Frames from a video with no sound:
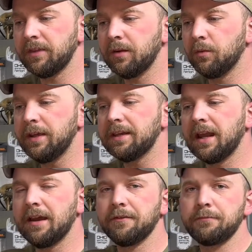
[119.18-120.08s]
we could
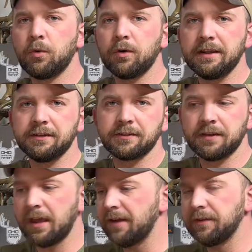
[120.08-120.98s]
have mornings,
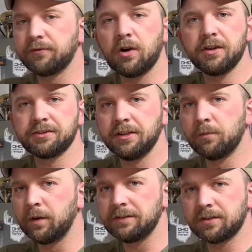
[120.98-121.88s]
heavy frost in the
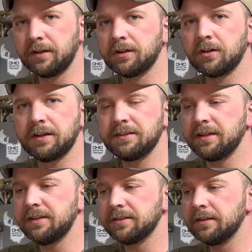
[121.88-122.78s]
mornings during turkey
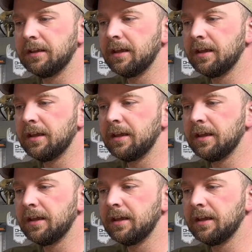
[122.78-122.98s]
season,